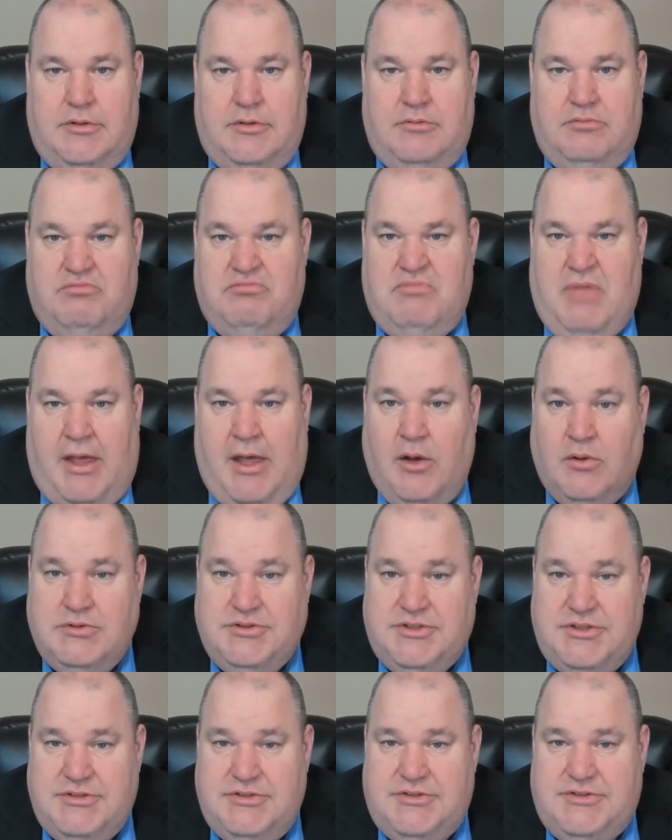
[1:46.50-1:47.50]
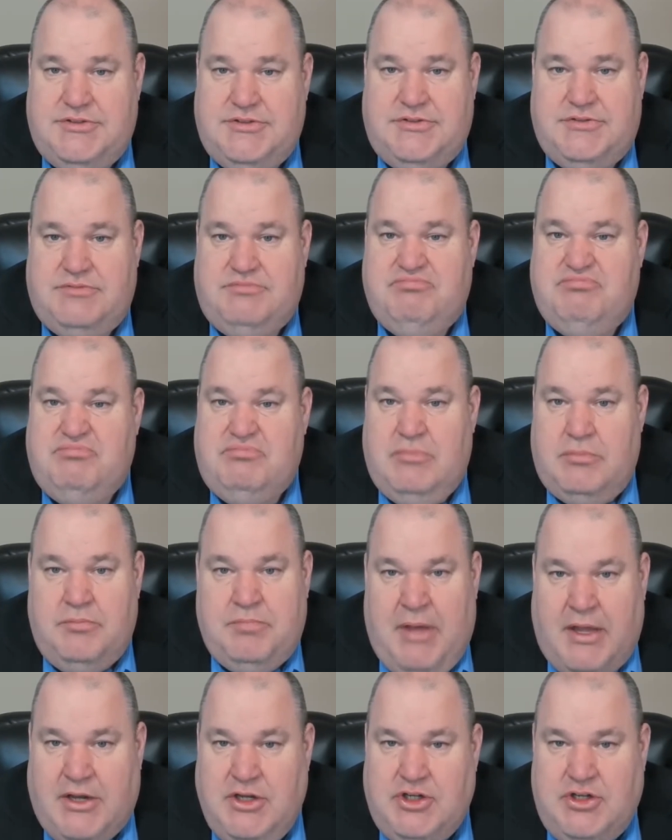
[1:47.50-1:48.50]
Houses,
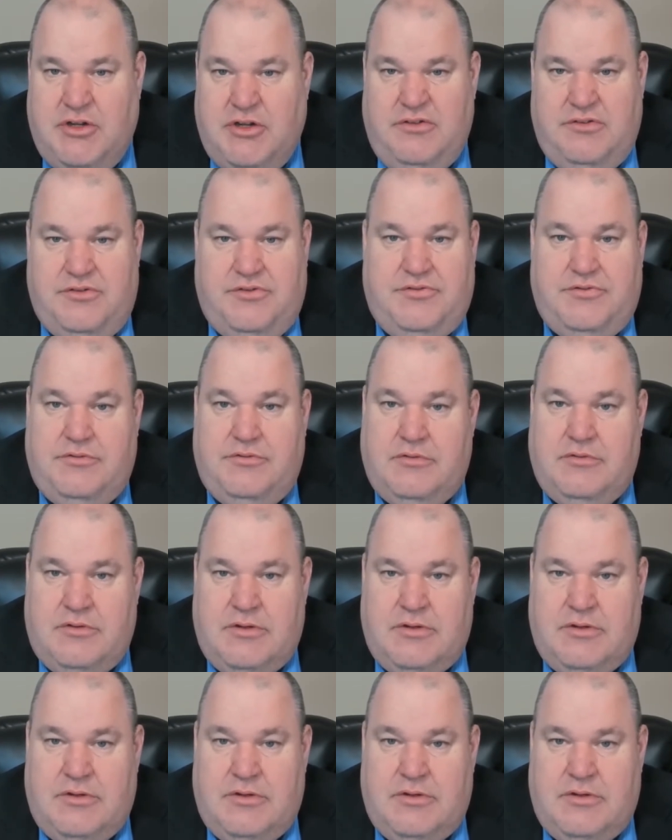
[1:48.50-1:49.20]
pensions